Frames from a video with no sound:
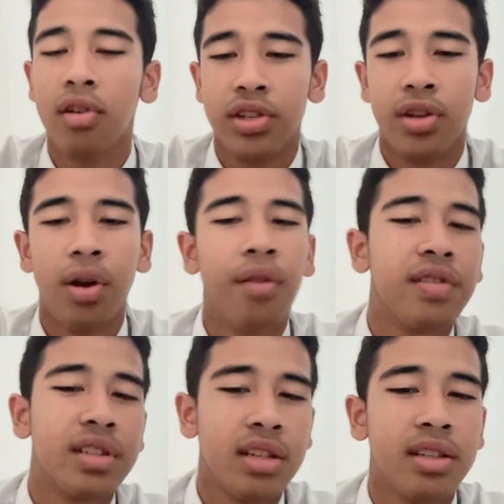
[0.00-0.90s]
also
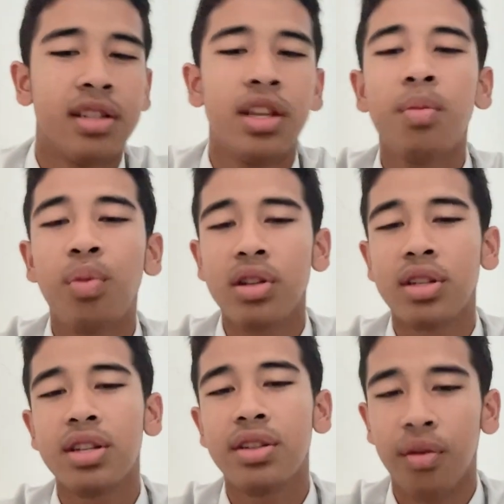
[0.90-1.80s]
emphasizes the
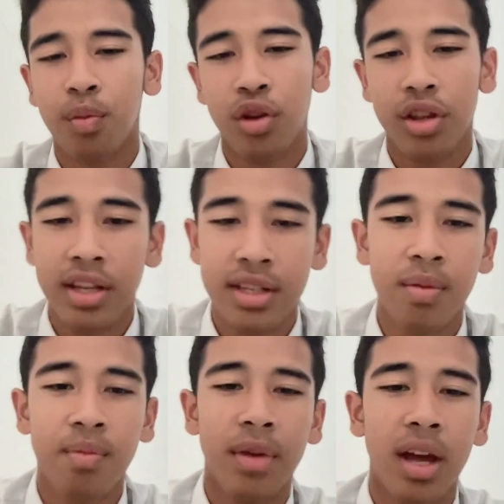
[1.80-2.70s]
importance of
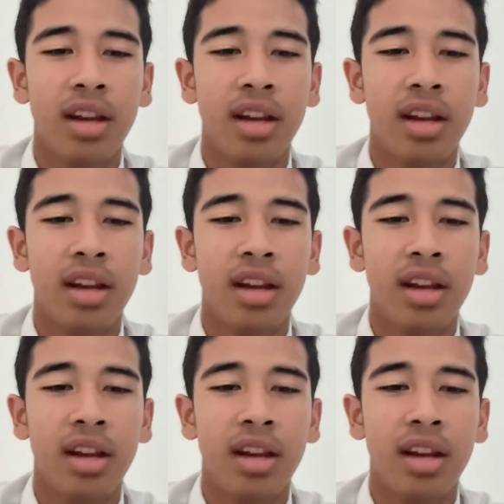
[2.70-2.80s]
monotheism